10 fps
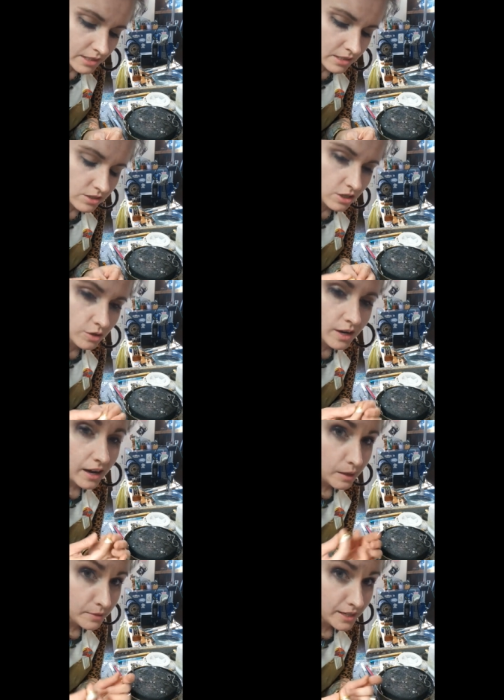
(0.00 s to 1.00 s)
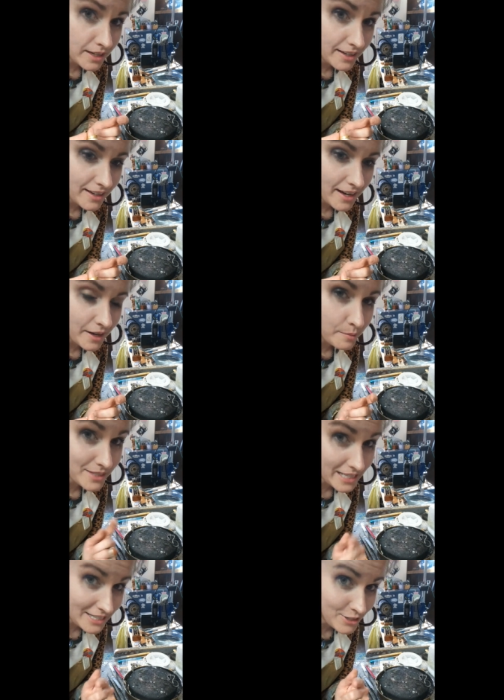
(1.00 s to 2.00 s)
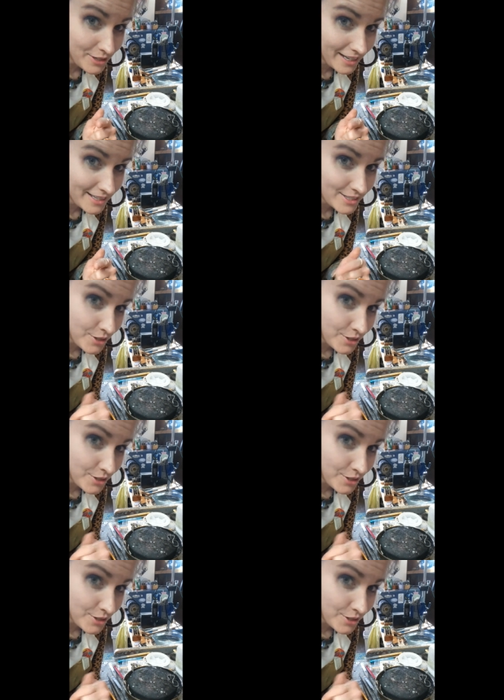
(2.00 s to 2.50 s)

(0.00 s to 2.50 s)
So I'm gonna um, take you guys